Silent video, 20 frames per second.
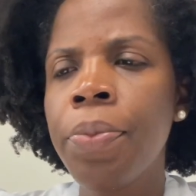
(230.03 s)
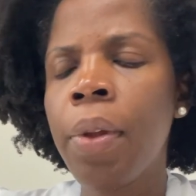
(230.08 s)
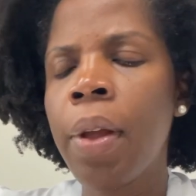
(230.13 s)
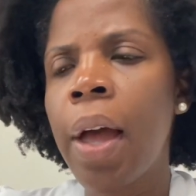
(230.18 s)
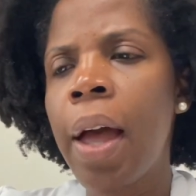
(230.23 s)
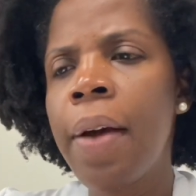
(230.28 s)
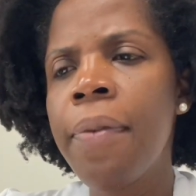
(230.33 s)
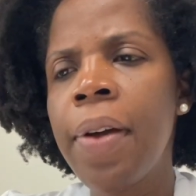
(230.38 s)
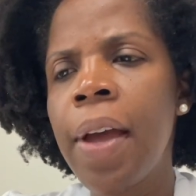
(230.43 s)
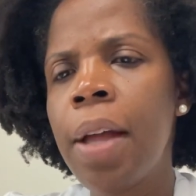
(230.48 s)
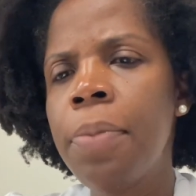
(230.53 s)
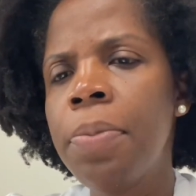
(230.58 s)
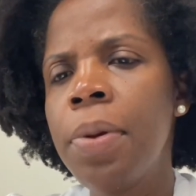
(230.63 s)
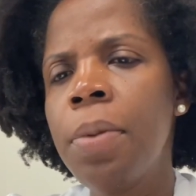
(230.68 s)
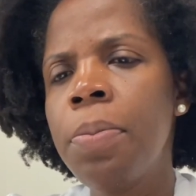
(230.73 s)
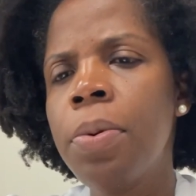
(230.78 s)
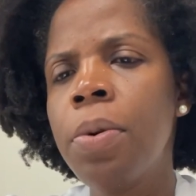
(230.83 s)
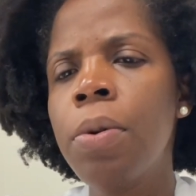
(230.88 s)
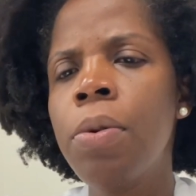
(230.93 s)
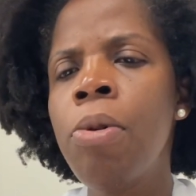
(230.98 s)
I've had
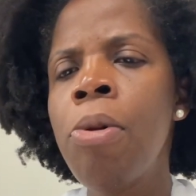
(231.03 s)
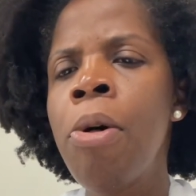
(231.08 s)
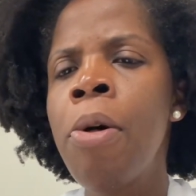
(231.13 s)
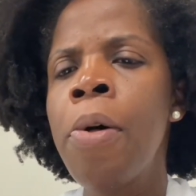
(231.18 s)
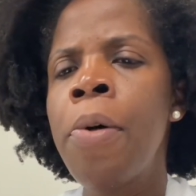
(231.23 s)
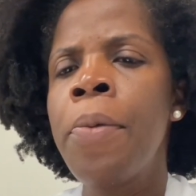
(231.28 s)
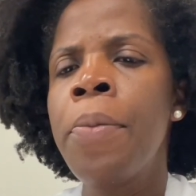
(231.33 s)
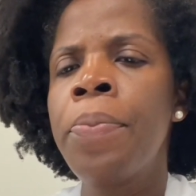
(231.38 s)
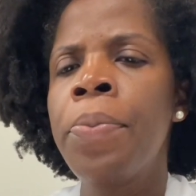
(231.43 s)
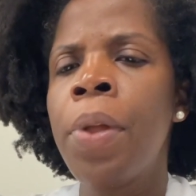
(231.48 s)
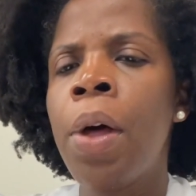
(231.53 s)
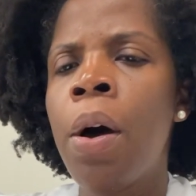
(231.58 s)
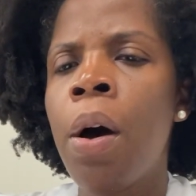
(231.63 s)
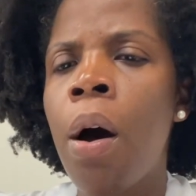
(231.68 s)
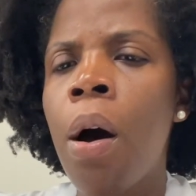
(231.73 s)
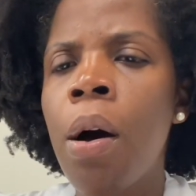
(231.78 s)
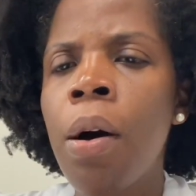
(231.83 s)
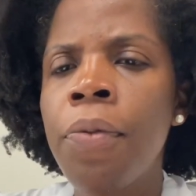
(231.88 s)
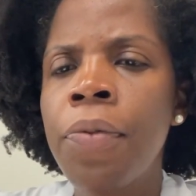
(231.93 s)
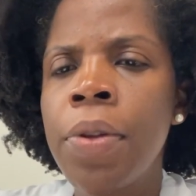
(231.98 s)
people
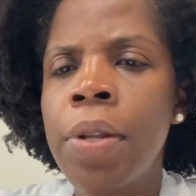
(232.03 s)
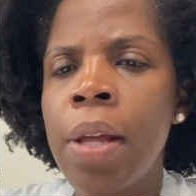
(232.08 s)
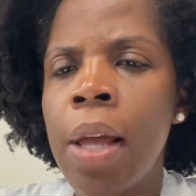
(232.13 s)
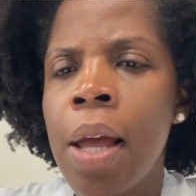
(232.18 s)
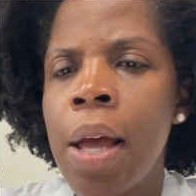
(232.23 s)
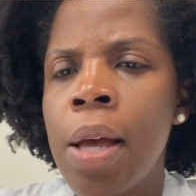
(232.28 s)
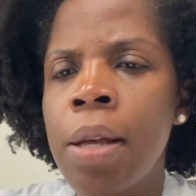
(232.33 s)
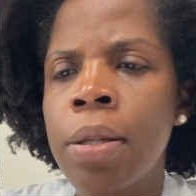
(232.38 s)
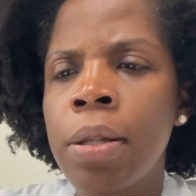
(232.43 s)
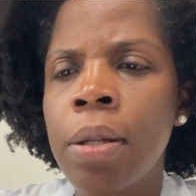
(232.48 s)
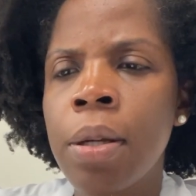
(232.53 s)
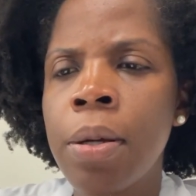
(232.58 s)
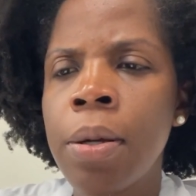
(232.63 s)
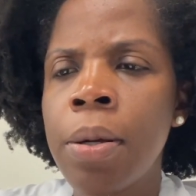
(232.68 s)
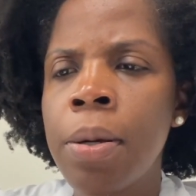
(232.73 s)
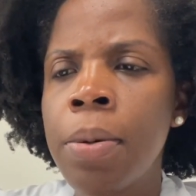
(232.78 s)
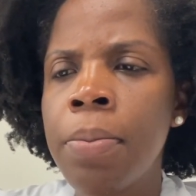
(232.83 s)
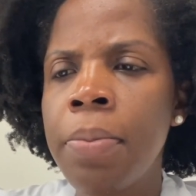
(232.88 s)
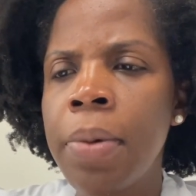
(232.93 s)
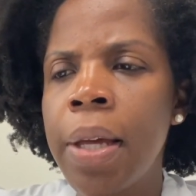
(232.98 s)
often ask
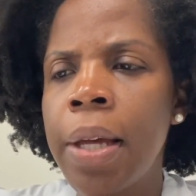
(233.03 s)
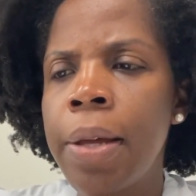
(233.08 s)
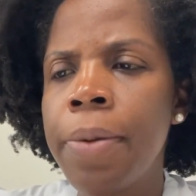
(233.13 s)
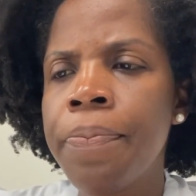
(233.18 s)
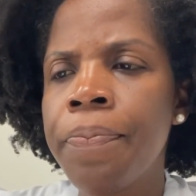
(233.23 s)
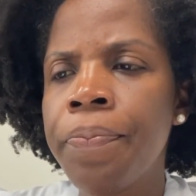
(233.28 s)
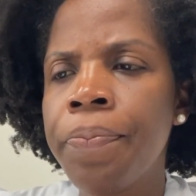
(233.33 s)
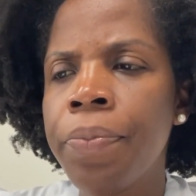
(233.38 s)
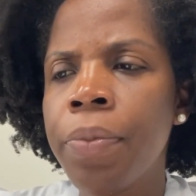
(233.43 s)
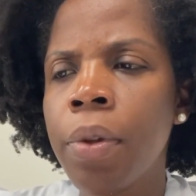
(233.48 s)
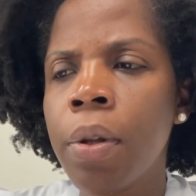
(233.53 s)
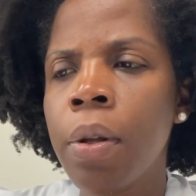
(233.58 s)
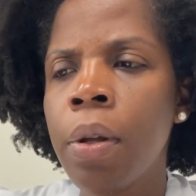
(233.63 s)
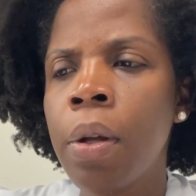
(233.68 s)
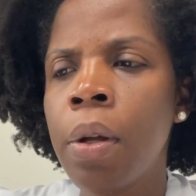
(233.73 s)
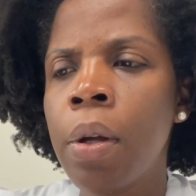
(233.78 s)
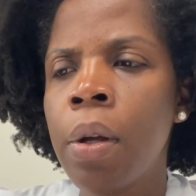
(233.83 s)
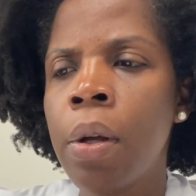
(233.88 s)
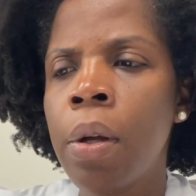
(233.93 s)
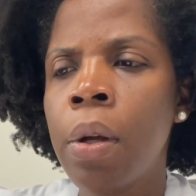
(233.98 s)
me,
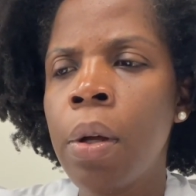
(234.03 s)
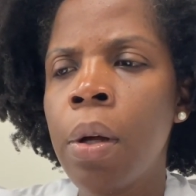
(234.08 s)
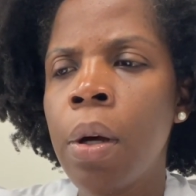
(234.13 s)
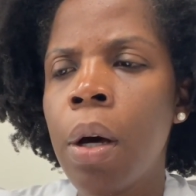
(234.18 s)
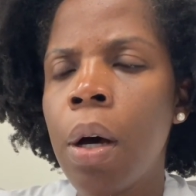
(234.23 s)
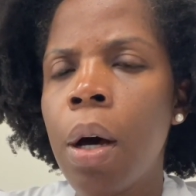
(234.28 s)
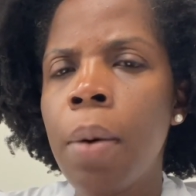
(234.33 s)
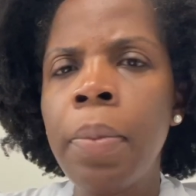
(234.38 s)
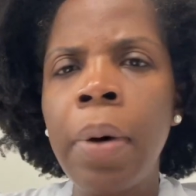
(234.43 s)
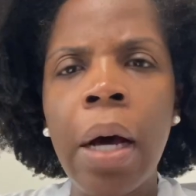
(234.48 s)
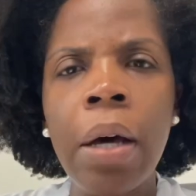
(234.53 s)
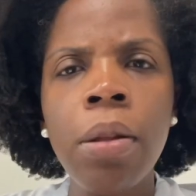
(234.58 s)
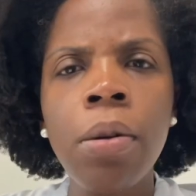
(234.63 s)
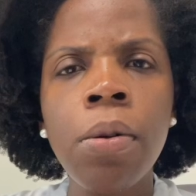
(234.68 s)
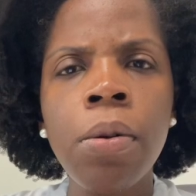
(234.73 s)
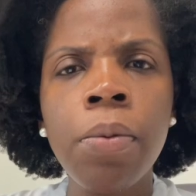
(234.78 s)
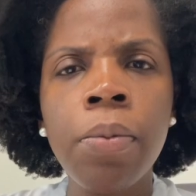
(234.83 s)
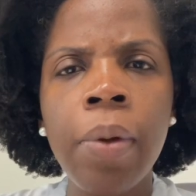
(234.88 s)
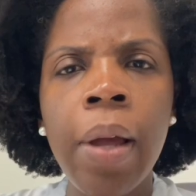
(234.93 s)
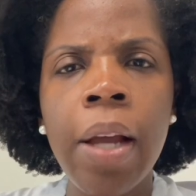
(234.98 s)

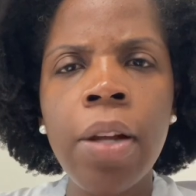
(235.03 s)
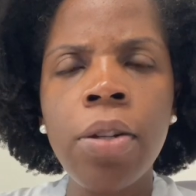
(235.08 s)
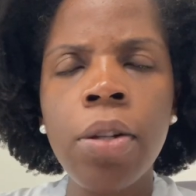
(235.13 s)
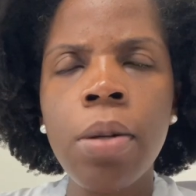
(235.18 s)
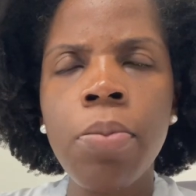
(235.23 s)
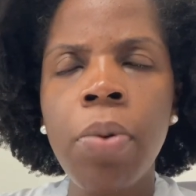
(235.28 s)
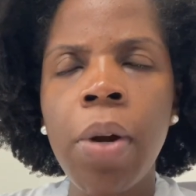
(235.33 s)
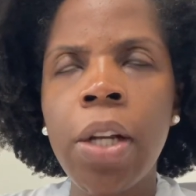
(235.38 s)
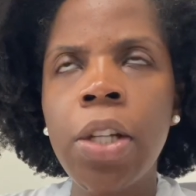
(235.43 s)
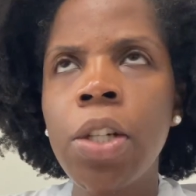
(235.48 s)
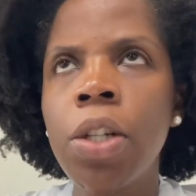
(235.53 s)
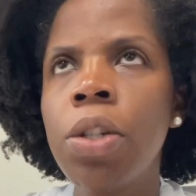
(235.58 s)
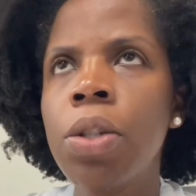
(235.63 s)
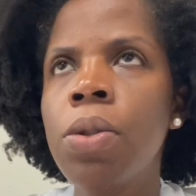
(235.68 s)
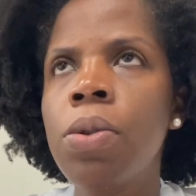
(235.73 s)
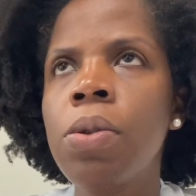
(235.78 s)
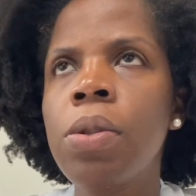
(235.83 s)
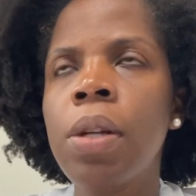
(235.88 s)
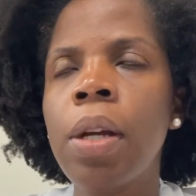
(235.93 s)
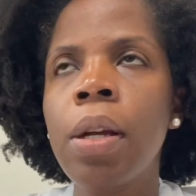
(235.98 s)
other actually
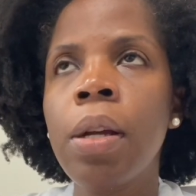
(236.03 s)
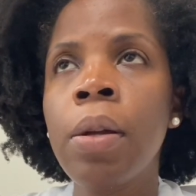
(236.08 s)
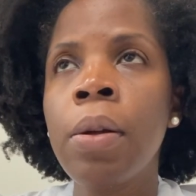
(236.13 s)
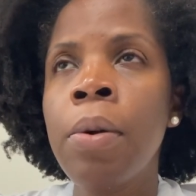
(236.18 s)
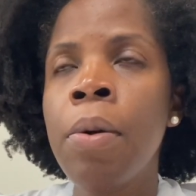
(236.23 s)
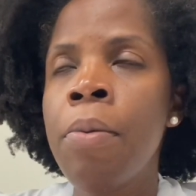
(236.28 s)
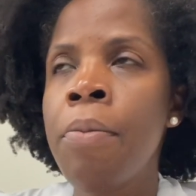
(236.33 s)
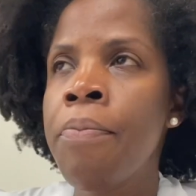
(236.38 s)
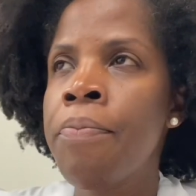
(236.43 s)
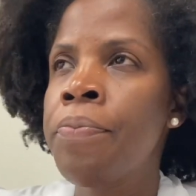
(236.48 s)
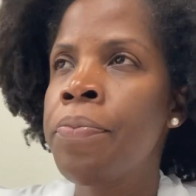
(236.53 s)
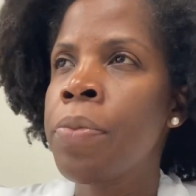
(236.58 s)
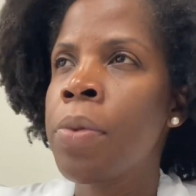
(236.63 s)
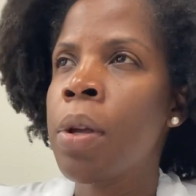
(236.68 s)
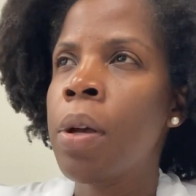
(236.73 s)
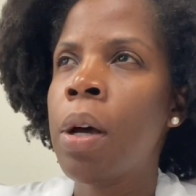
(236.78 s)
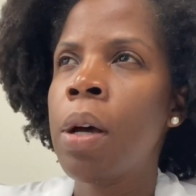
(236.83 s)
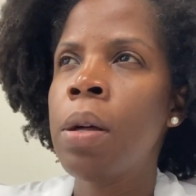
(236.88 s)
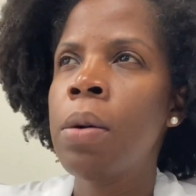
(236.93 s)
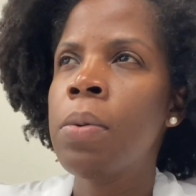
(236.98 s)
practitioners, like
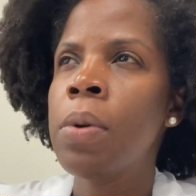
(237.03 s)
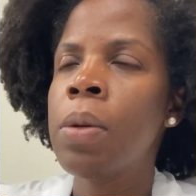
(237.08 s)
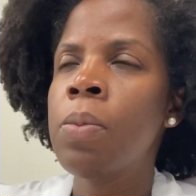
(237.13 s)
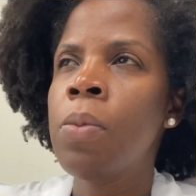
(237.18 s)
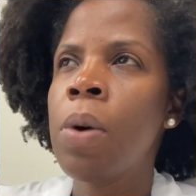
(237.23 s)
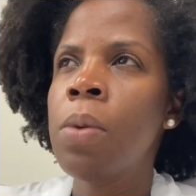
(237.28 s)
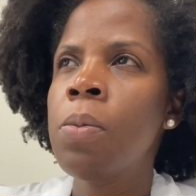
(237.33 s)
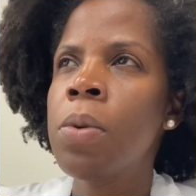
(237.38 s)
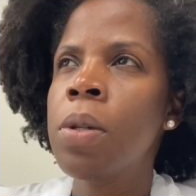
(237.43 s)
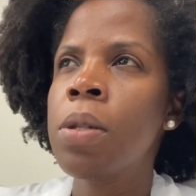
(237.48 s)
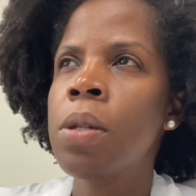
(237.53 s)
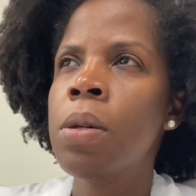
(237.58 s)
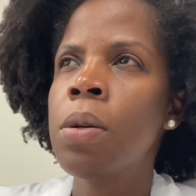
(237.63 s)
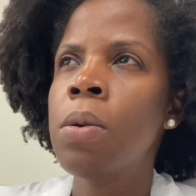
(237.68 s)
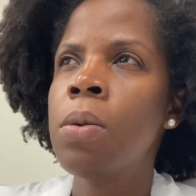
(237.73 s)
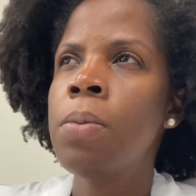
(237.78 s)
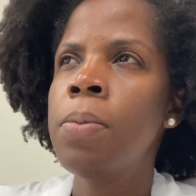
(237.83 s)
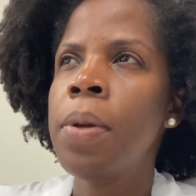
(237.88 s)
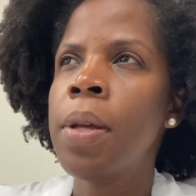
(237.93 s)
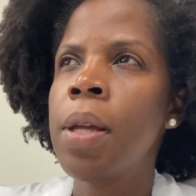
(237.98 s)
one was an
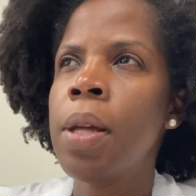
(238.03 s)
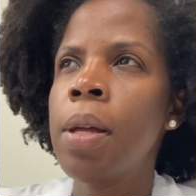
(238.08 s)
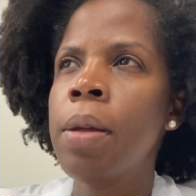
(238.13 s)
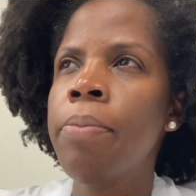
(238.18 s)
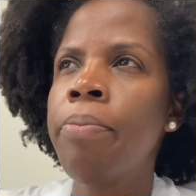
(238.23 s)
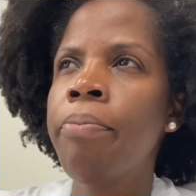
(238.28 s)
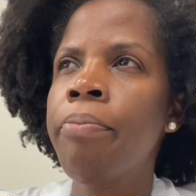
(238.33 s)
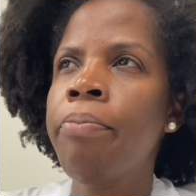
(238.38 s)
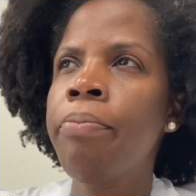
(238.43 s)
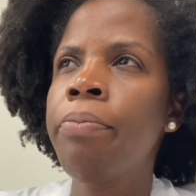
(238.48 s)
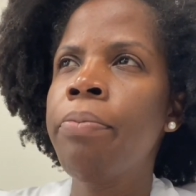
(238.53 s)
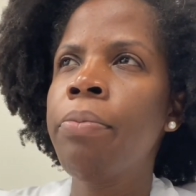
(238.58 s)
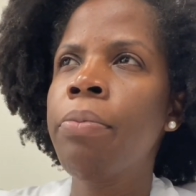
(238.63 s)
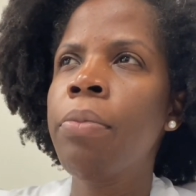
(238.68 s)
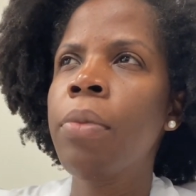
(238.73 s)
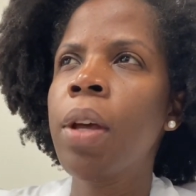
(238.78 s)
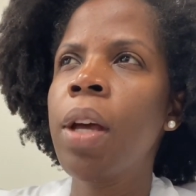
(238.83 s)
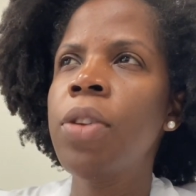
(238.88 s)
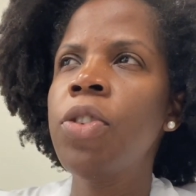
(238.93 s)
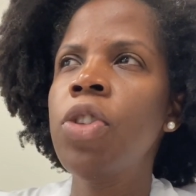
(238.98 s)
OB,
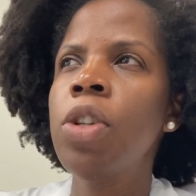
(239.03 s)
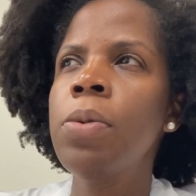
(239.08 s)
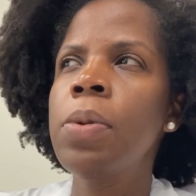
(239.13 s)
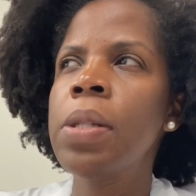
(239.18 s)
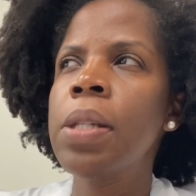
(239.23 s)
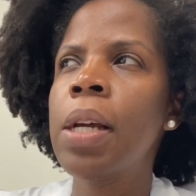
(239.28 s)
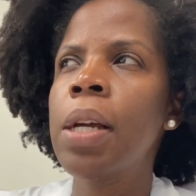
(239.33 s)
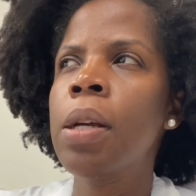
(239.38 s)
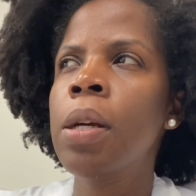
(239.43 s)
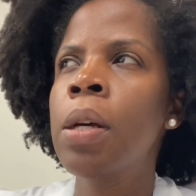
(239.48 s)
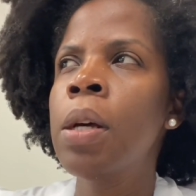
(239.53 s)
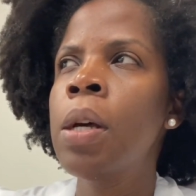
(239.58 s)
and she was like,